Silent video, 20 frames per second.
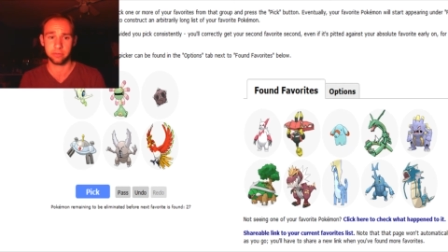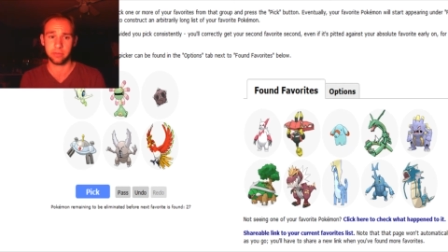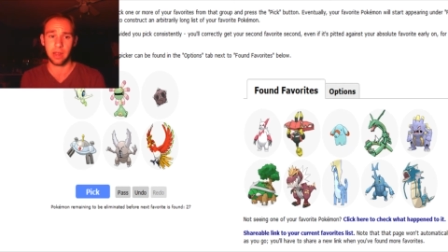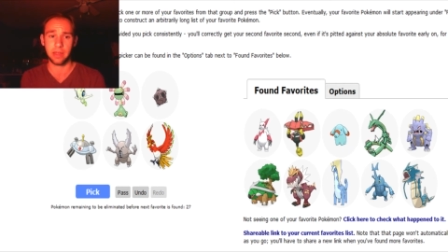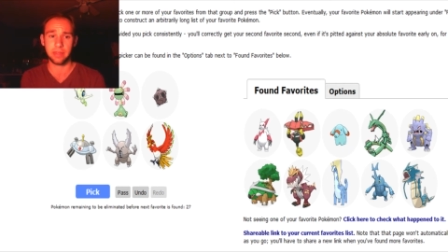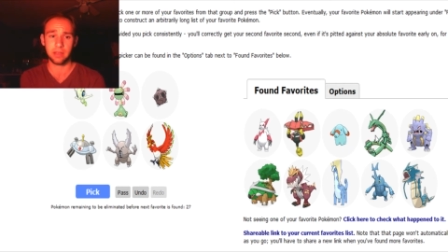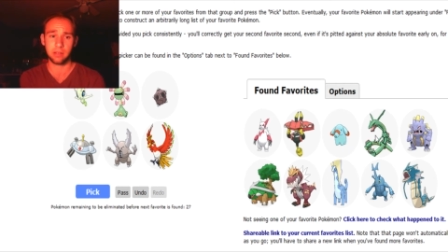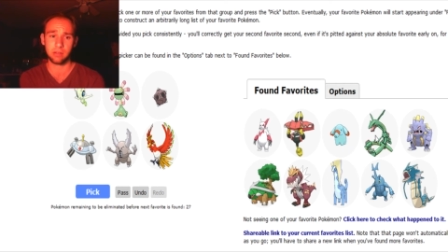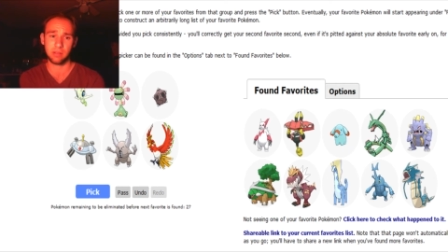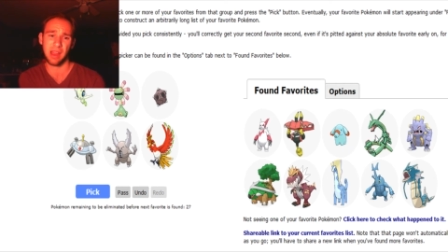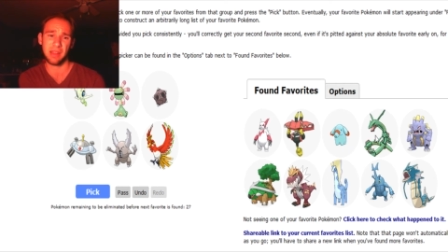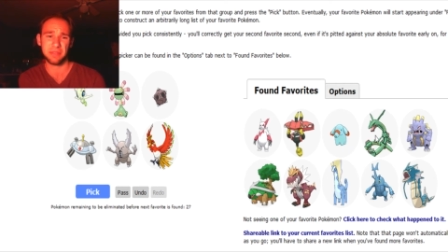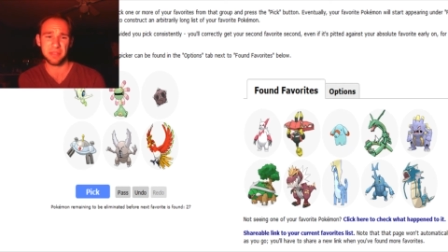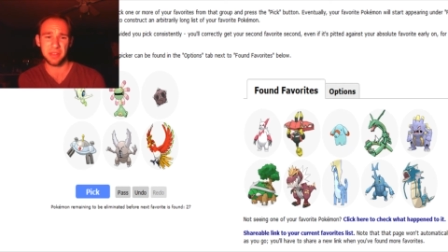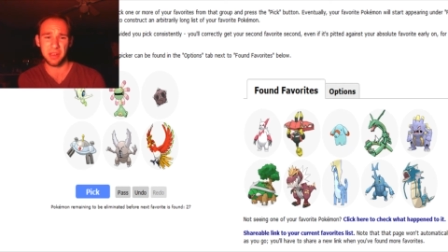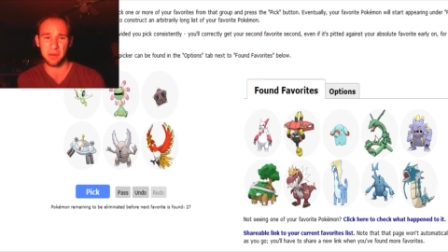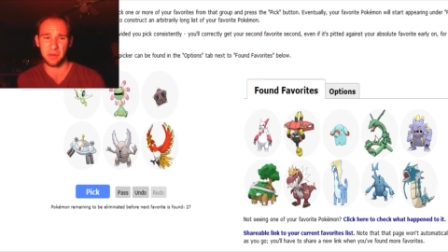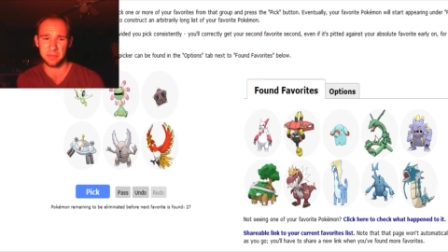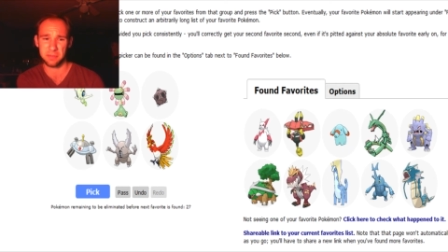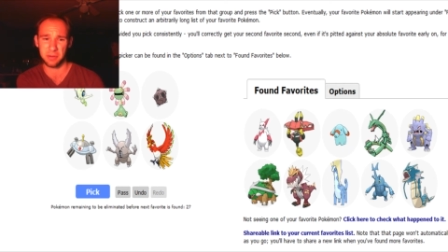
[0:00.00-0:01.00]
I think. I think I
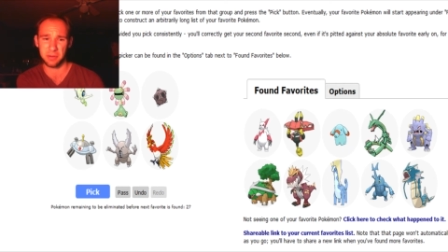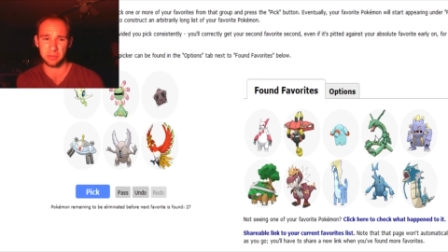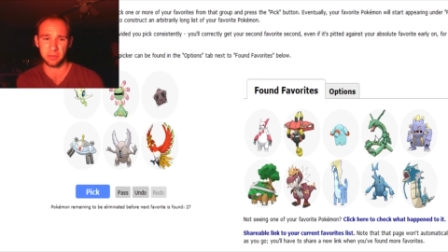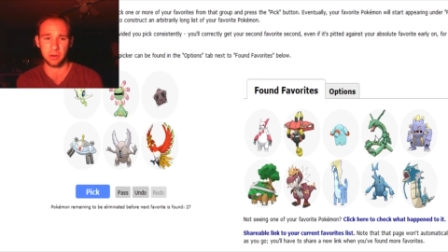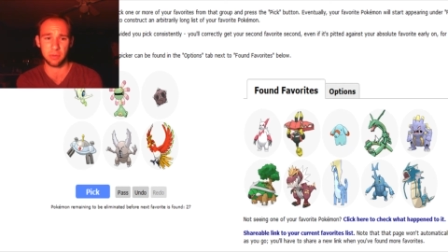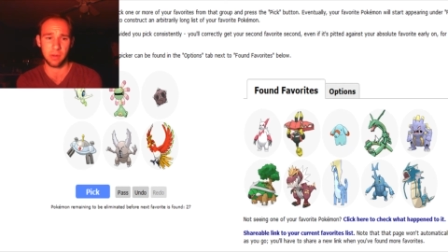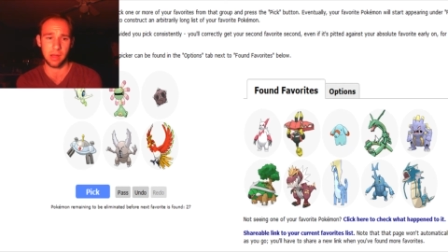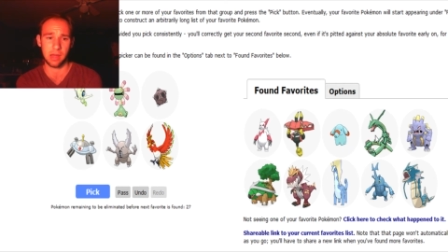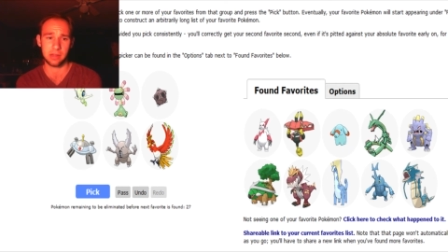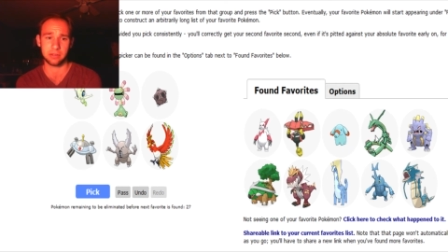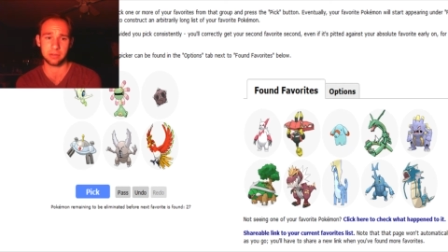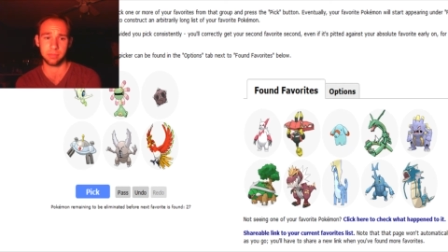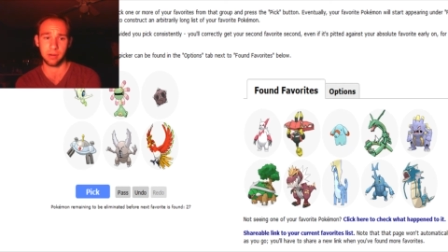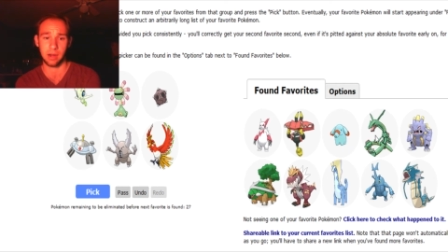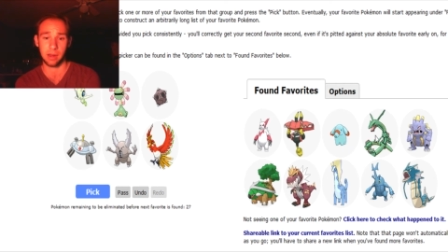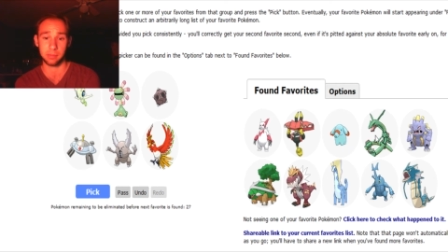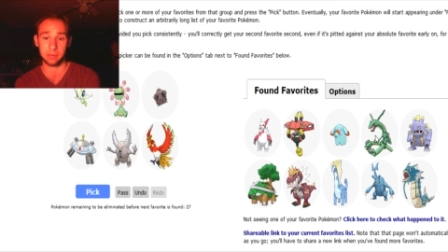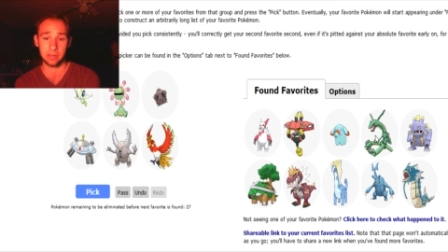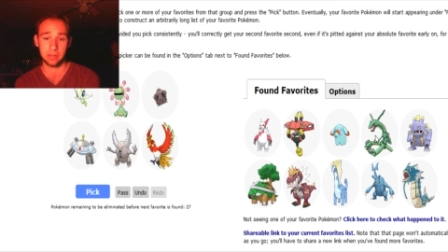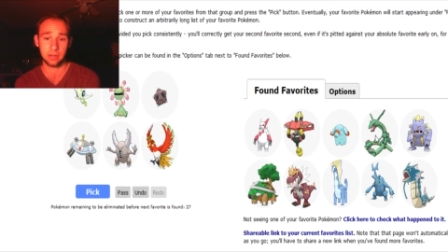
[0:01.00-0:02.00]
would have put Rayquaza
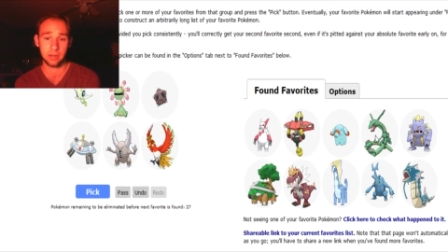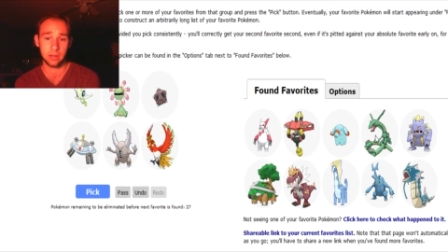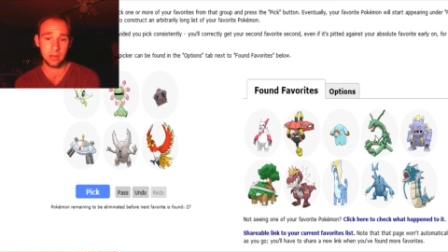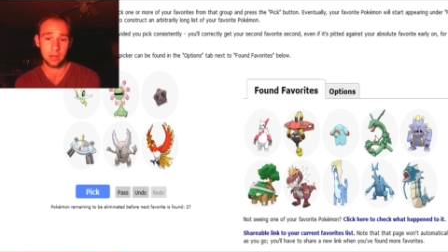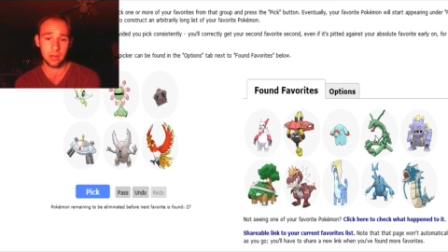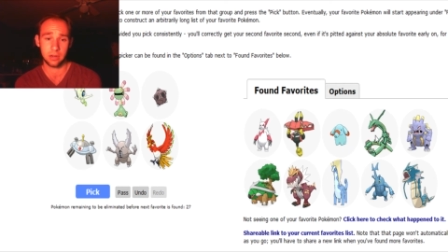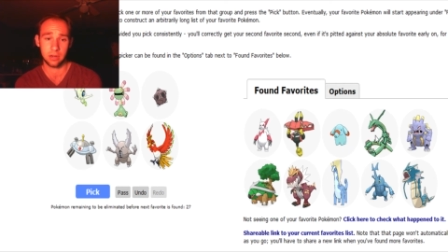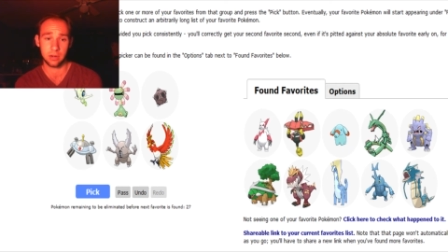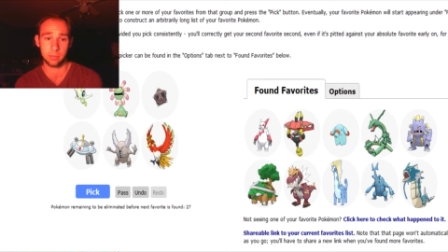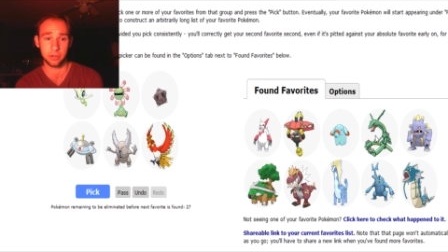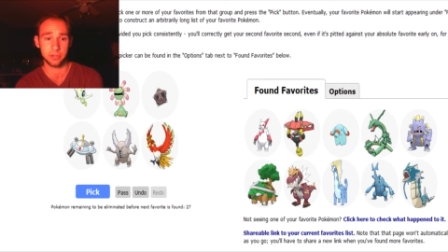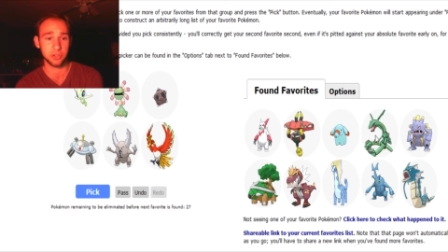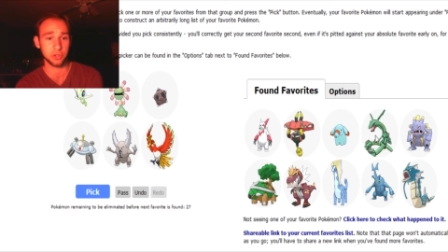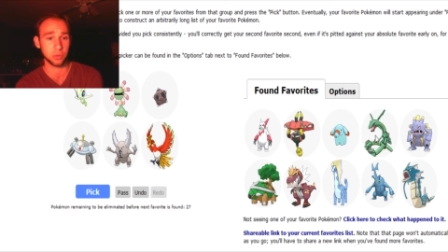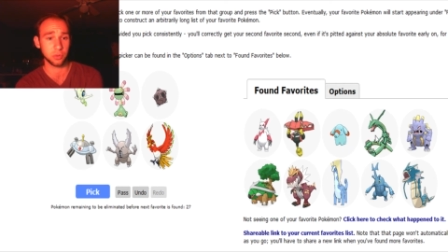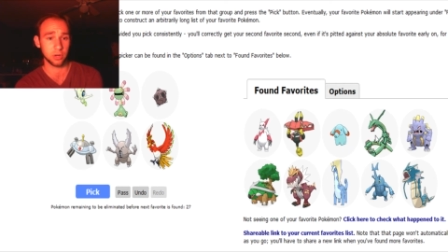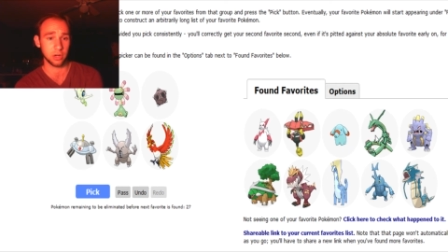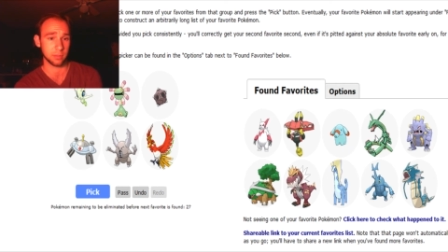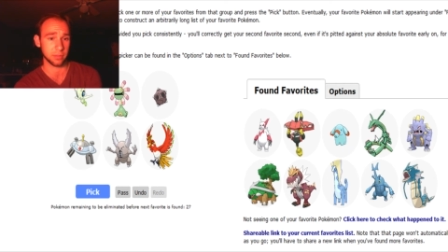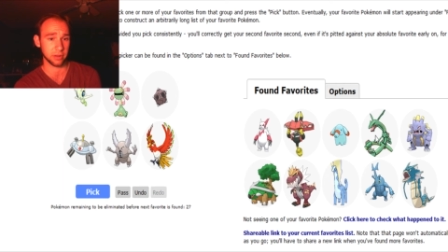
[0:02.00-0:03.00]
probably number two
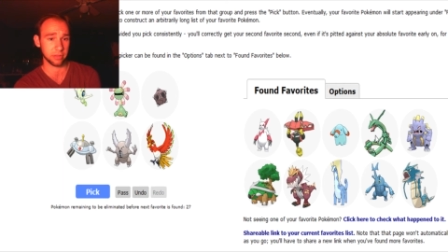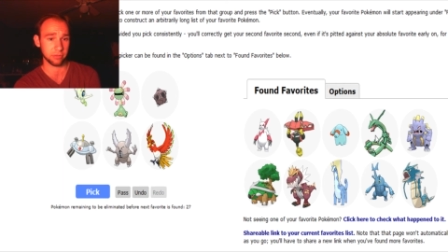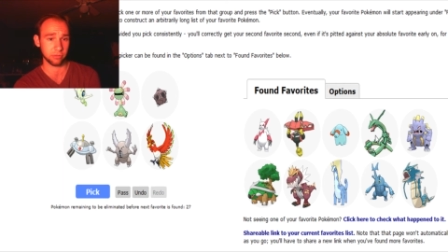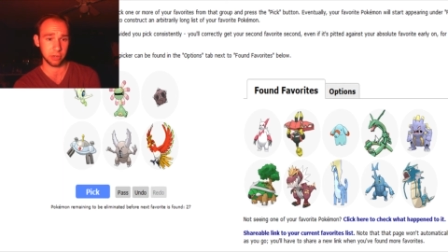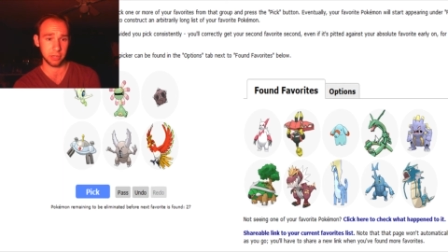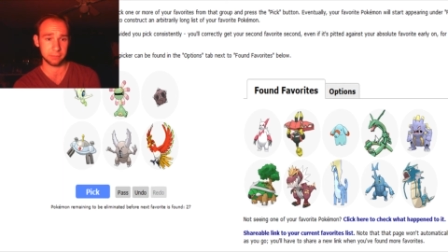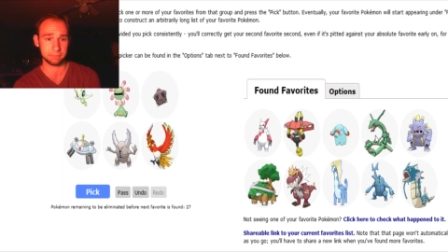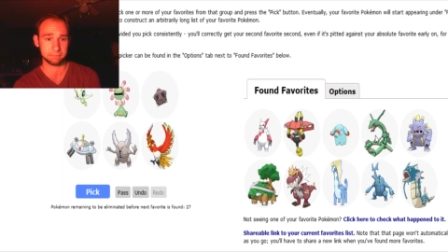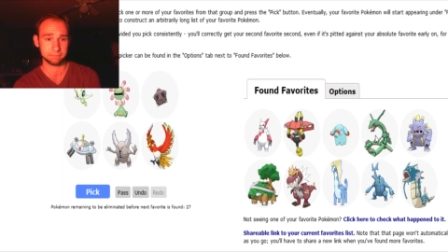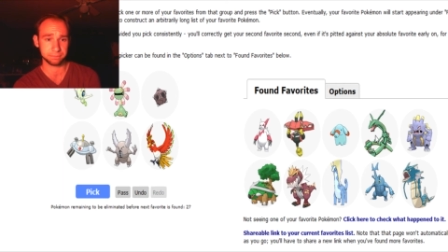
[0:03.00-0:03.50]
or number three.